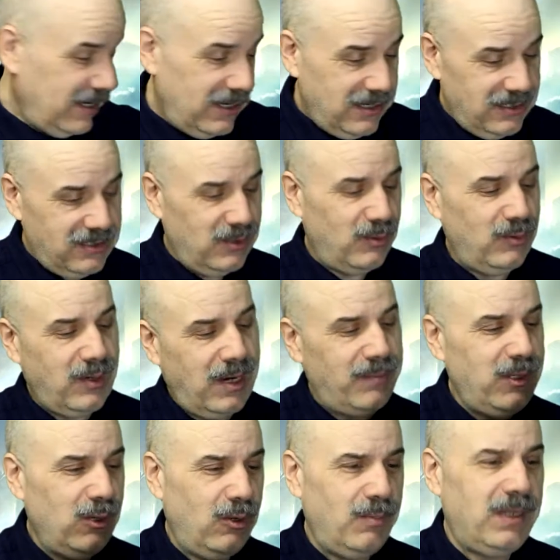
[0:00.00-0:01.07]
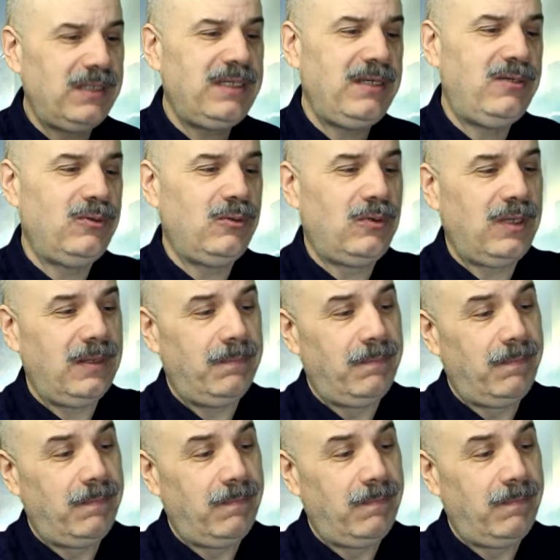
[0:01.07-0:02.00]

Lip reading: So we'll grab the old multi-tool and...